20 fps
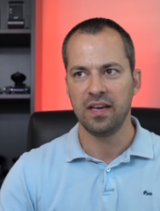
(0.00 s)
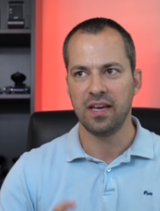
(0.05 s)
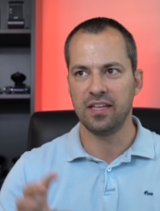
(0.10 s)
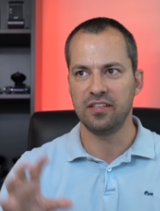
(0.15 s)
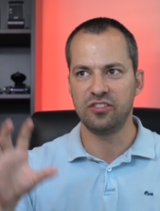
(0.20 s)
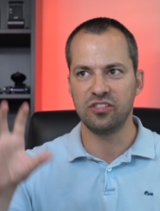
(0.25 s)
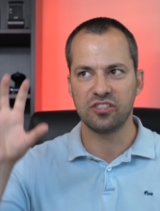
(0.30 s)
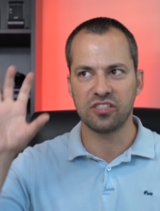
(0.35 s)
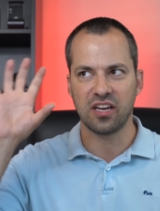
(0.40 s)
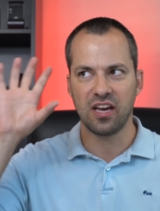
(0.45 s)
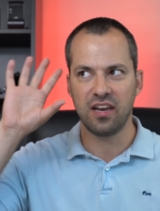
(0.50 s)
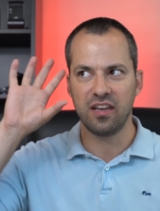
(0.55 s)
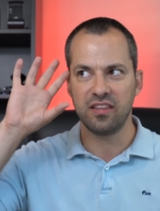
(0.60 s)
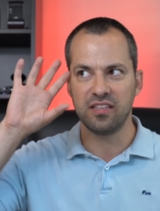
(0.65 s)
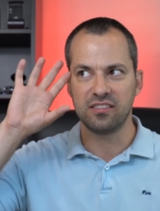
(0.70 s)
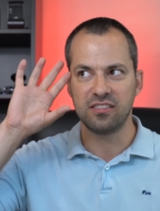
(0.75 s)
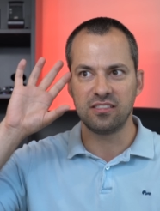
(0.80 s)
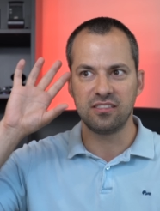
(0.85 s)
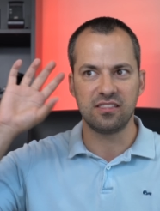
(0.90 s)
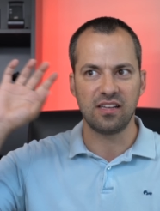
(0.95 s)
it's just kind of
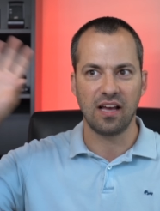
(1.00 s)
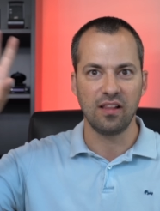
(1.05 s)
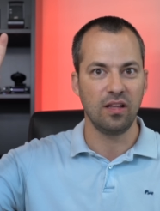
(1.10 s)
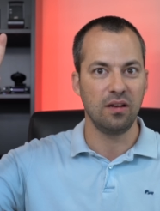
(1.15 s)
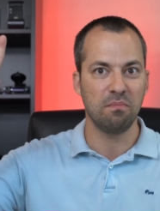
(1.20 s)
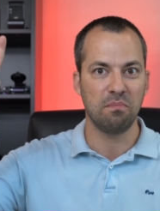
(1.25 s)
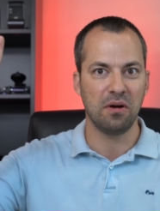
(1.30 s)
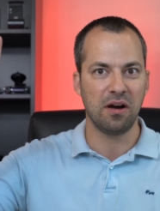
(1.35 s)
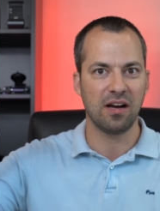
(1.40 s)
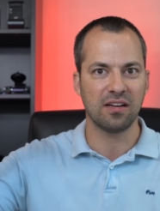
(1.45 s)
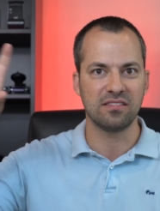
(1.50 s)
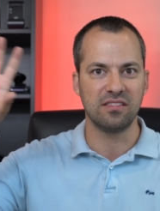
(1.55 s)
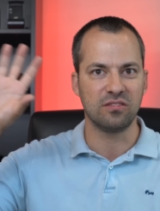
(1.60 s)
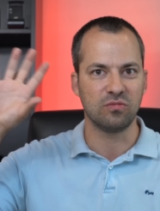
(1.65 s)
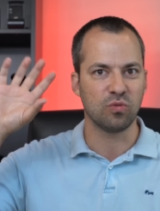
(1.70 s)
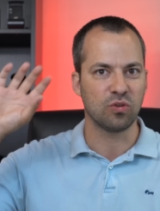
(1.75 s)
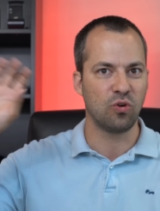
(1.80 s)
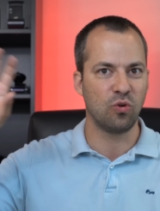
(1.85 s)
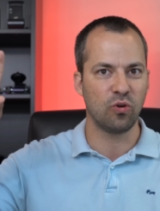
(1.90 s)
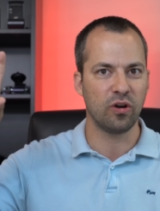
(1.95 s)
this silent box
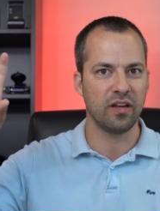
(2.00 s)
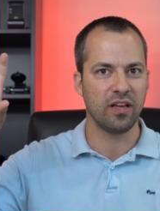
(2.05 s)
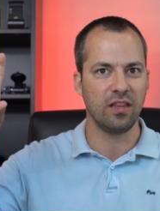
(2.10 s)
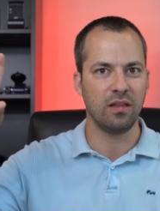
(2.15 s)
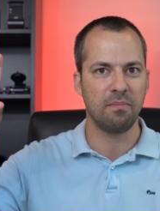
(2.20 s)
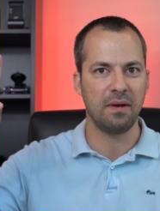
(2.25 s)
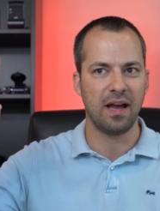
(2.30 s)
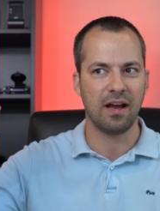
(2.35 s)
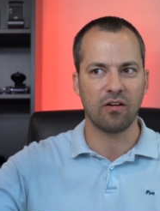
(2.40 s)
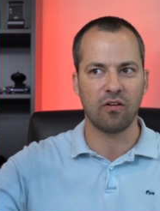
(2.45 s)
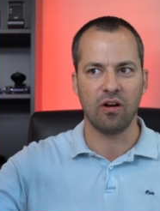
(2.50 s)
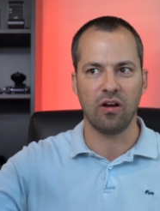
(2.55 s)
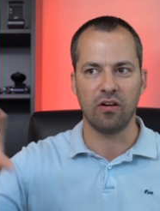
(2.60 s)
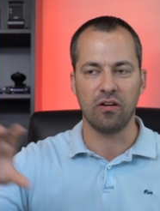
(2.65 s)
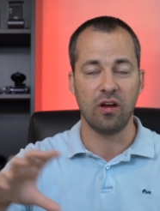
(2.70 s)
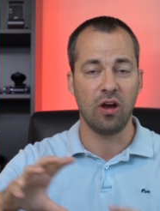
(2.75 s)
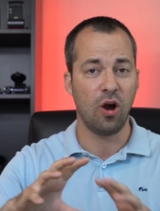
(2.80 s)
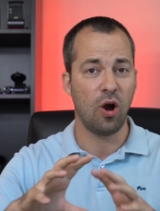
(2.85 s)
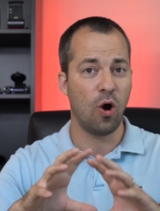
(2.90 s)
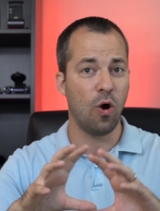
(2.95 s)
that's recording in the
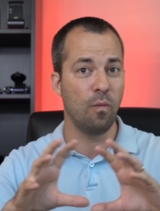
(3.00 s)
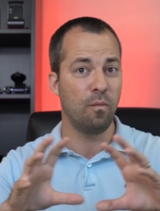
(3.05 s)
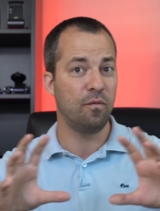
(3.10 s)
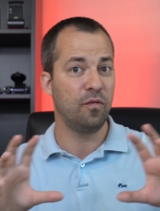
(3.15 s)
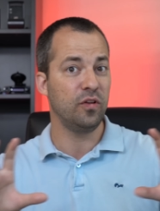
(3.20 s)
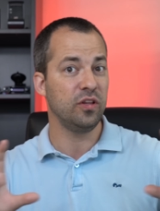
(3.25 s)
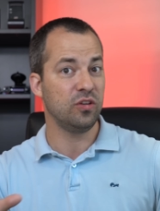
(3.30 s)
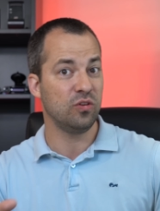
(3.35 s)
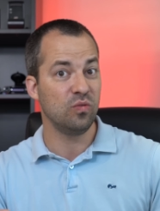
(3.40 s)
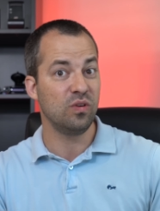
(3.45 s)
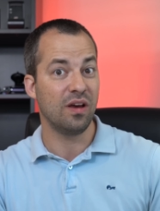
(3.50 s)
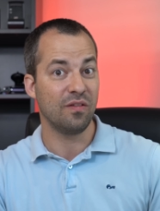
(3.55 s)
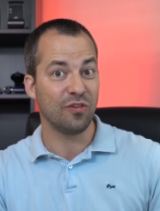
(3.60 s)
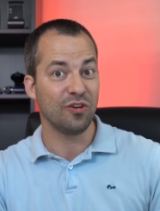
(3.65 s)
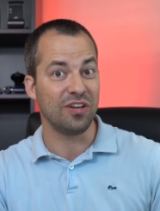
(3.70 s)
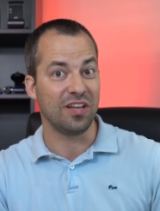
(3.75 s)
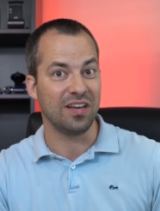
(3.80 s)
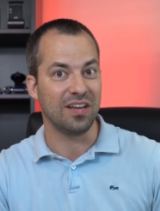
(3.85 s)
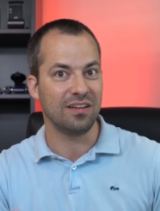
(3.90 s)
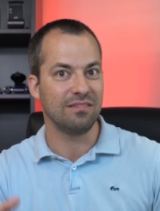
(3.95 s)
background Hopefully, you never
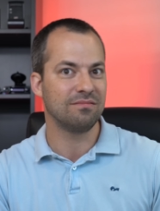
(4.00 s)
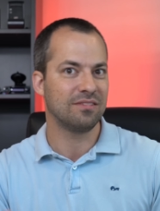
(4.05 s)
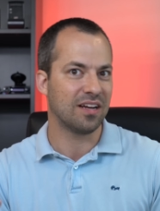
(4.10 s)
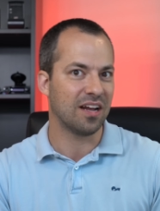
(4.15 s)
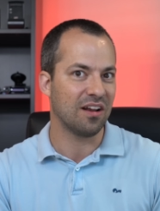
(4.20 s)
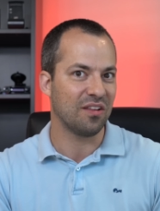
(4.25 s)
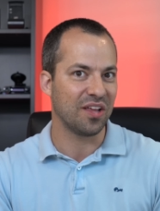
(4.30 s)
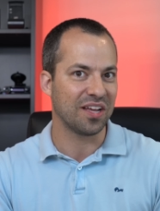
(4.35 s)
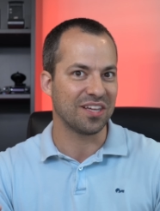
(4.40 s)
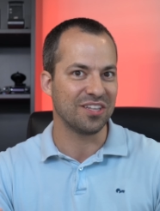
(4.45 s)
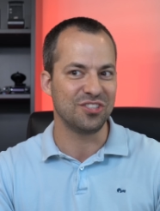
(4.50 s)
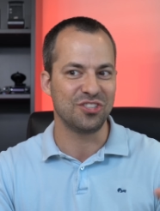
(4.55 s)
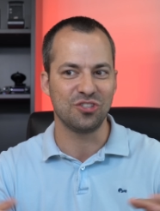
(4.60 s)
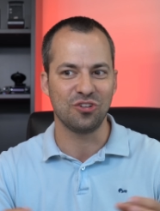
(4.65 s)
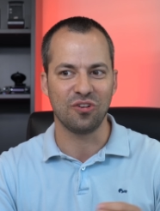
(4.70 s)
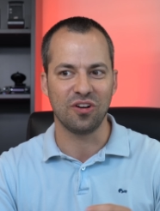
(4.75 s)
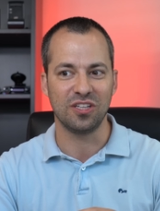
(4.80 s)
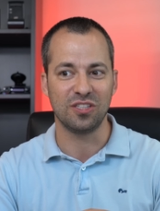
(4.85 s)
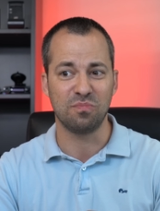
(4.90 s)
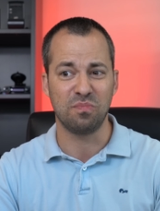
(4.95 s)
need it, kind of like
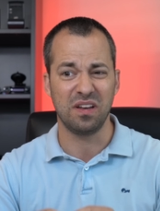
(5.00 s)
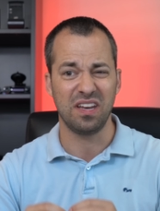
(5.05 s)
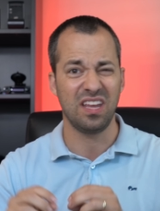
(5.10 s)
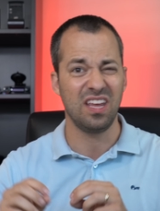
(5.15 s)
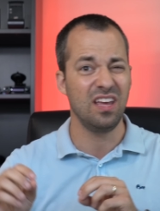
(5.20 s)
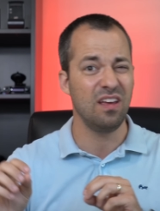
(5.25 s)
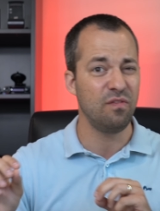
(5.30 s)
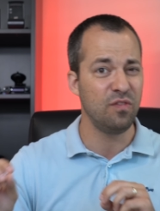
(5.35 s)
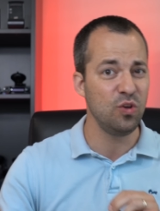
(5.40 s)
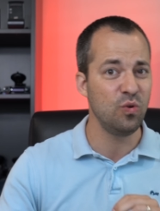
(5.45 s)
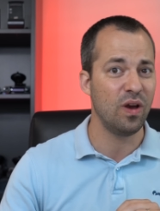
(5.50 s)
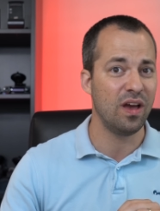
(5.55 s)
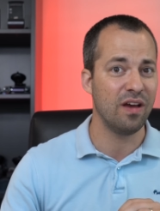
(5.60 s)
insurance, but if you